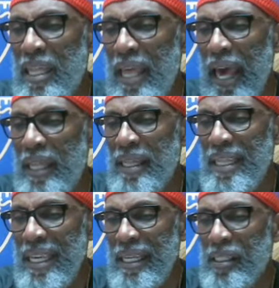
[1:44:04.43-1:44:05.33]
that
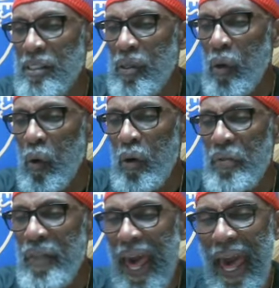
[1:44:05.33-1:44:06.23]
this or
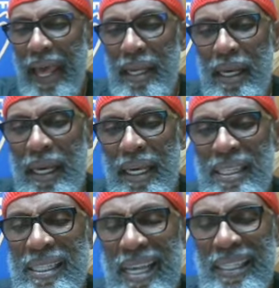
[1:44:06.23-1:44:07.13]
that
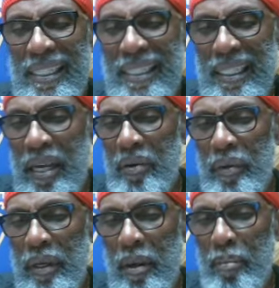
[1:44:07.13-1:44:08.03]
is necessary.